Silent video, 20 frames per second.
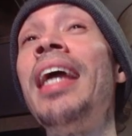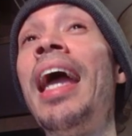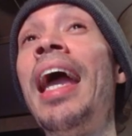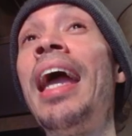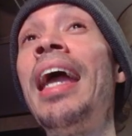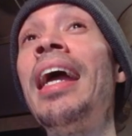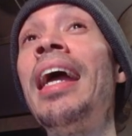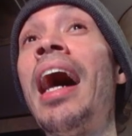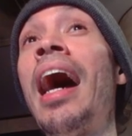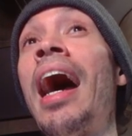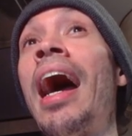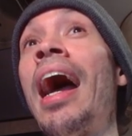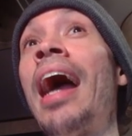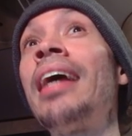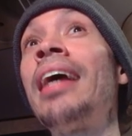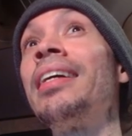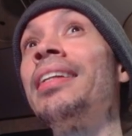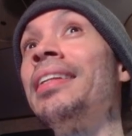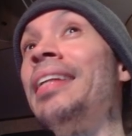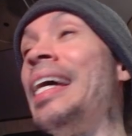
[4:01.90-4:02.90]

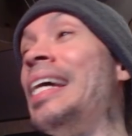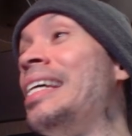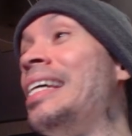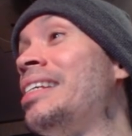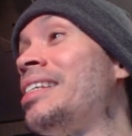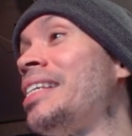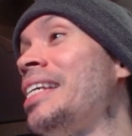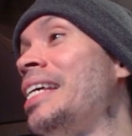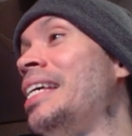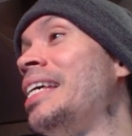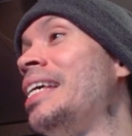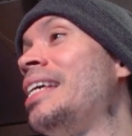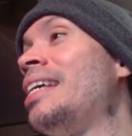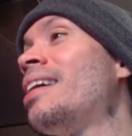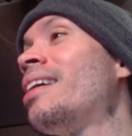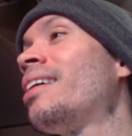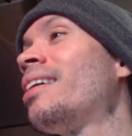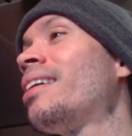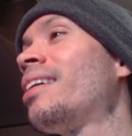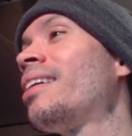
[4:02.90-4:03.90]
AI
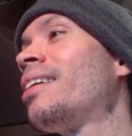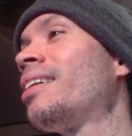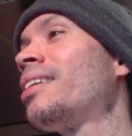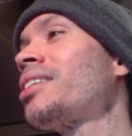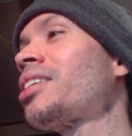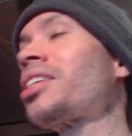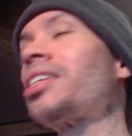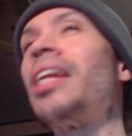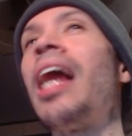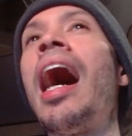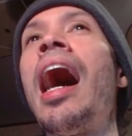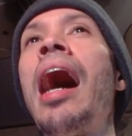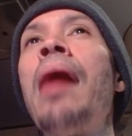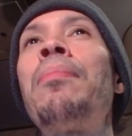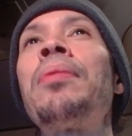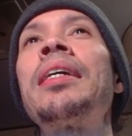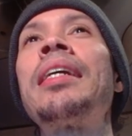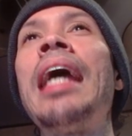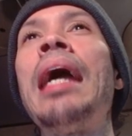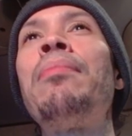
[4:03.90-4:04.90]
lazy
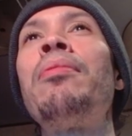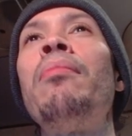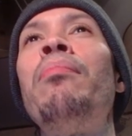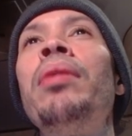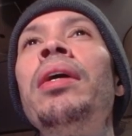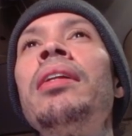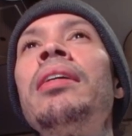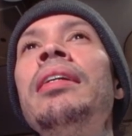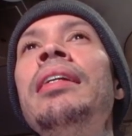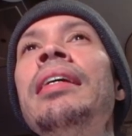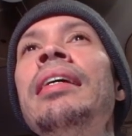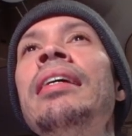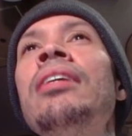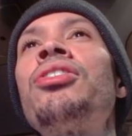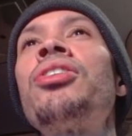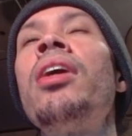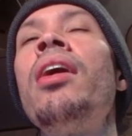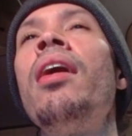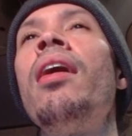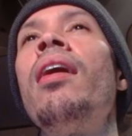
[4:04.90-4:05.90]
slop
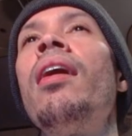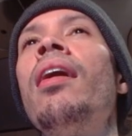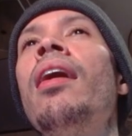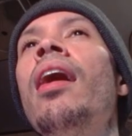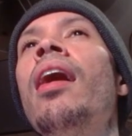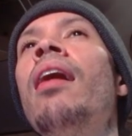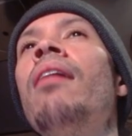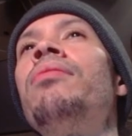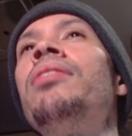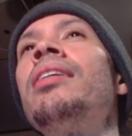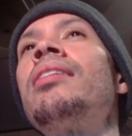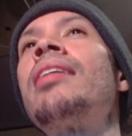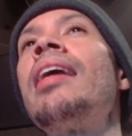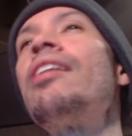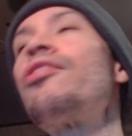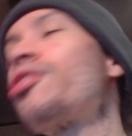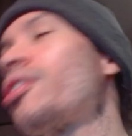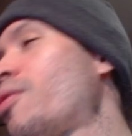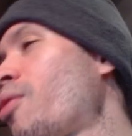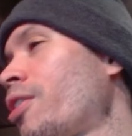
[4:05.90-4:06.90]
capabilities of the
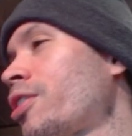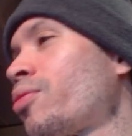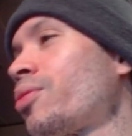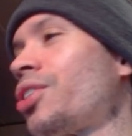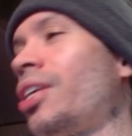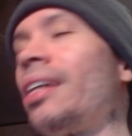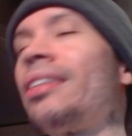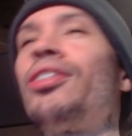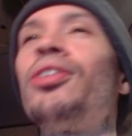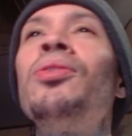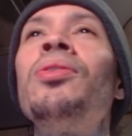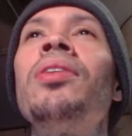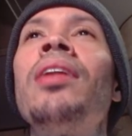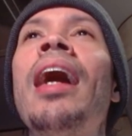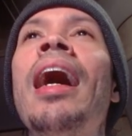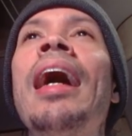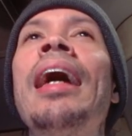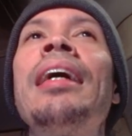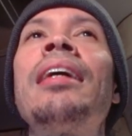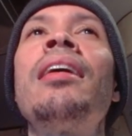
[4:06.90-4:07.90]
tensor cores, which I do
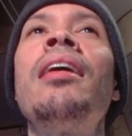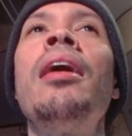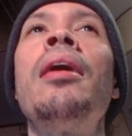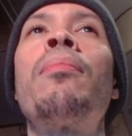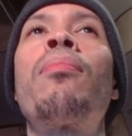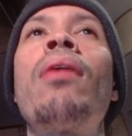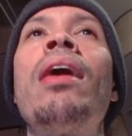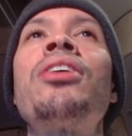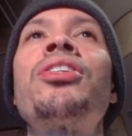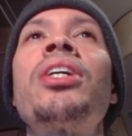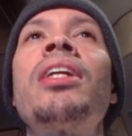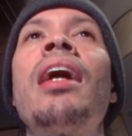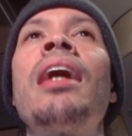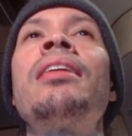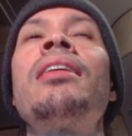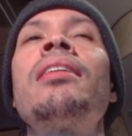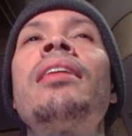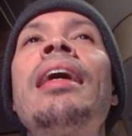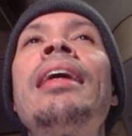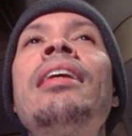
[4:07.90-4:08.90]
like, present
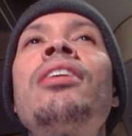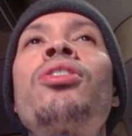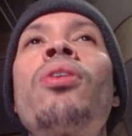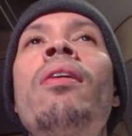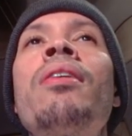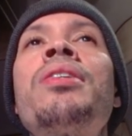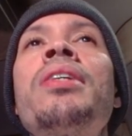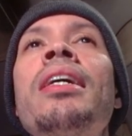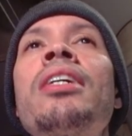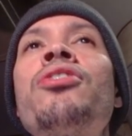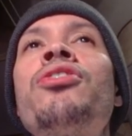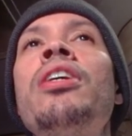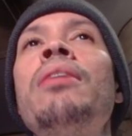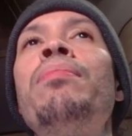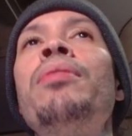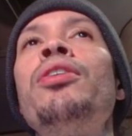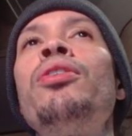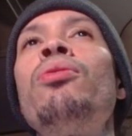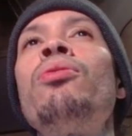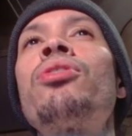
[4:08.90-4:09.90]
on the latest RTX
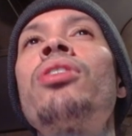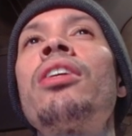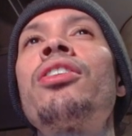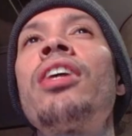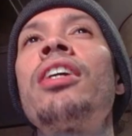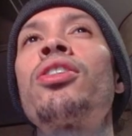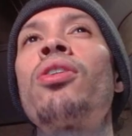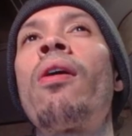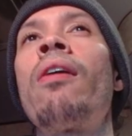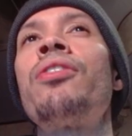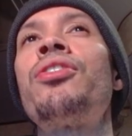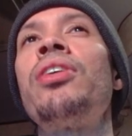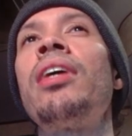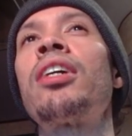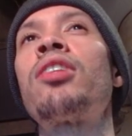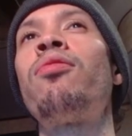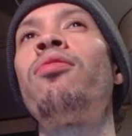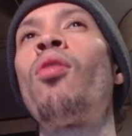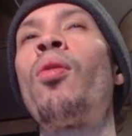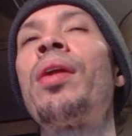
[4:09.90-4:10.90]
GPUs such as
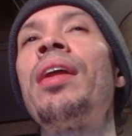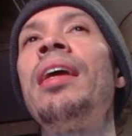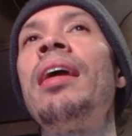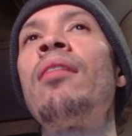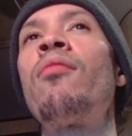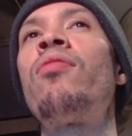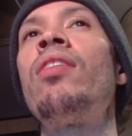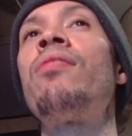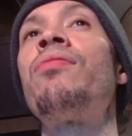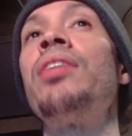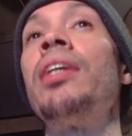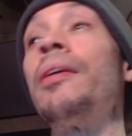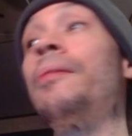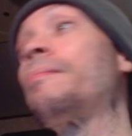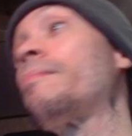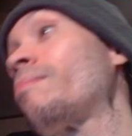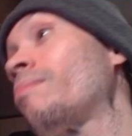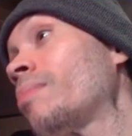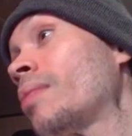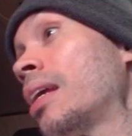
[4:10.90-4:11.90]
RTX 40 and 50.
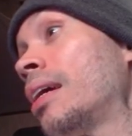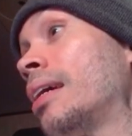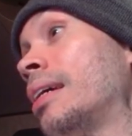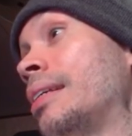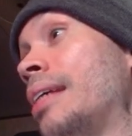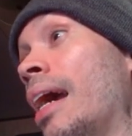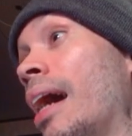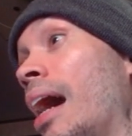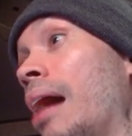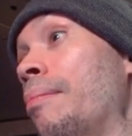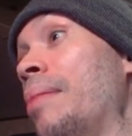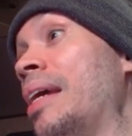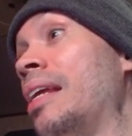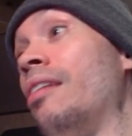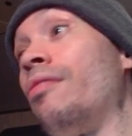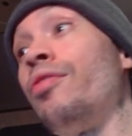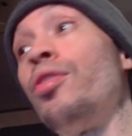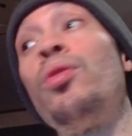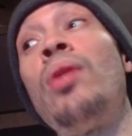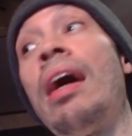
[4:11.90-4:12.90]
Yeah, I mean,
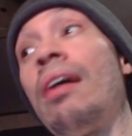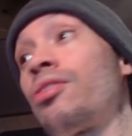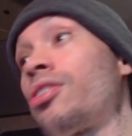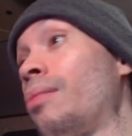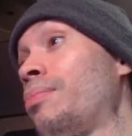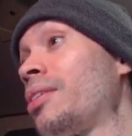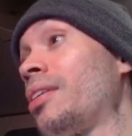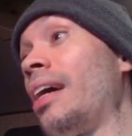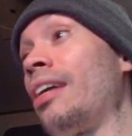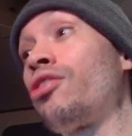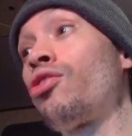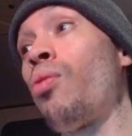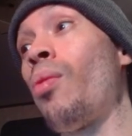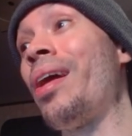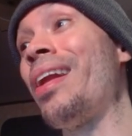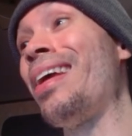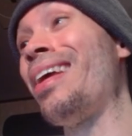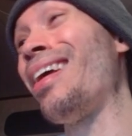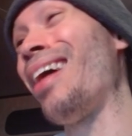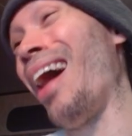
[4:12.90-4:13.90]
if you have something like
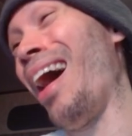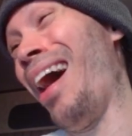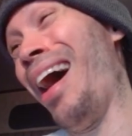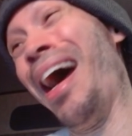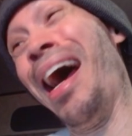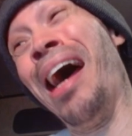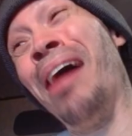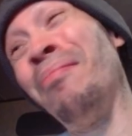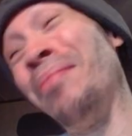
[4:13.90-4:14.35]
20, I